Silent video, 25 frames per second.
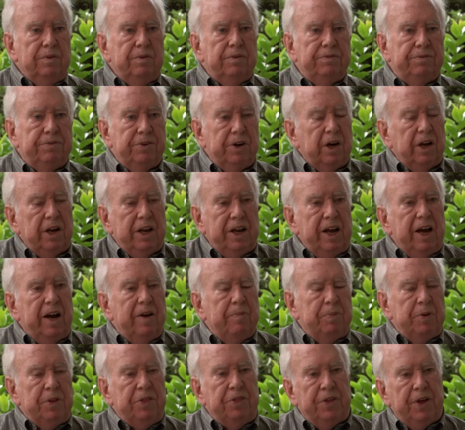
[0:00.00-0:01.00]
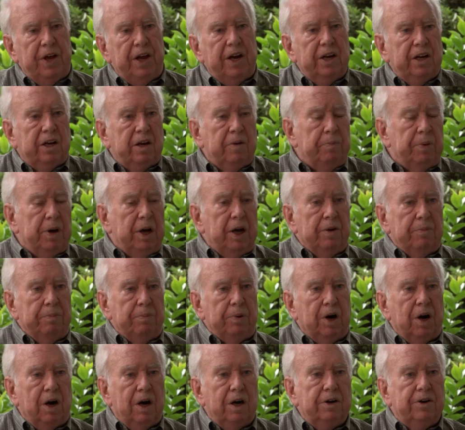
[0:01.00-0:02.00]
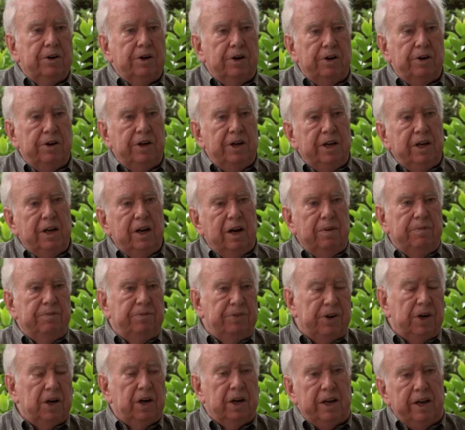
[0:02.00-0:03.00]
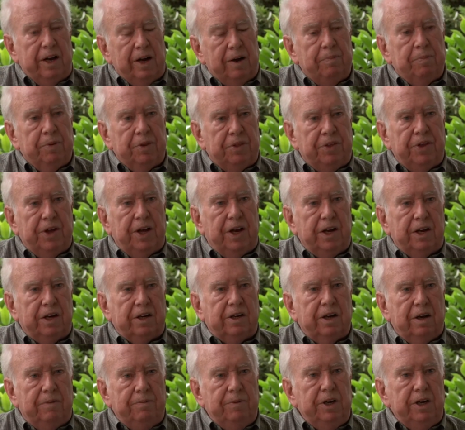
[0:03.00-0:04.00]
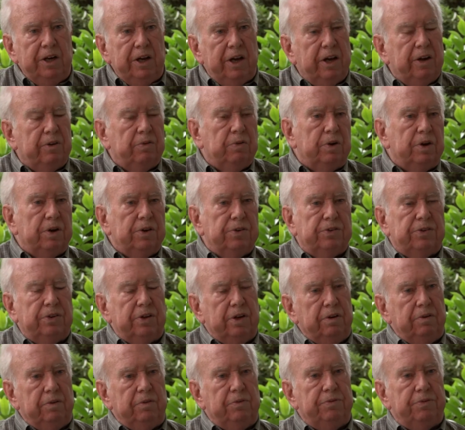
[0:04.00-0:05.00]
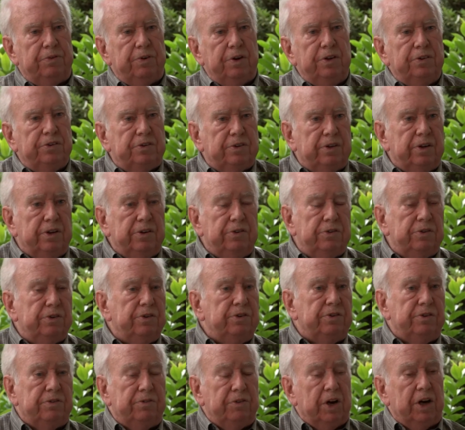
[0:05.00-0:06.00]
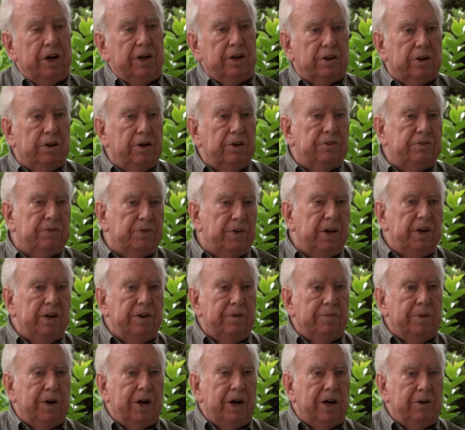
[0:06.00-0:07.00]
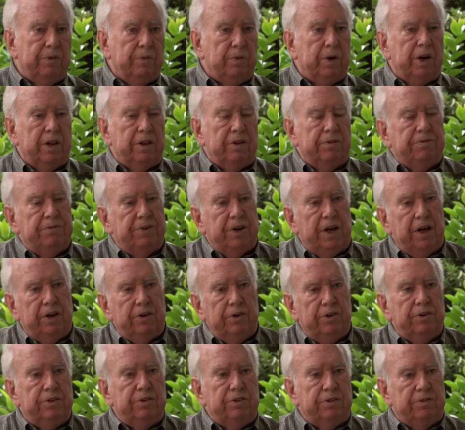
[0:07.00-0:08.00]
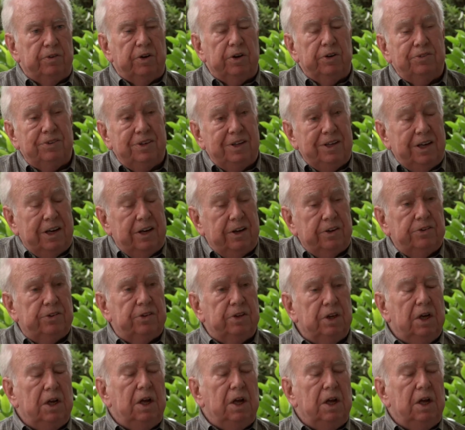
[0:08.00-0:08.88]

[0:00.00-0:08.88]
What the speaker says: fairly apathetic about barcoding. I'm fairly apathetic. I mean, Ed Wilson, for instance, who's a very close friend of mine, one of the founders of OTS,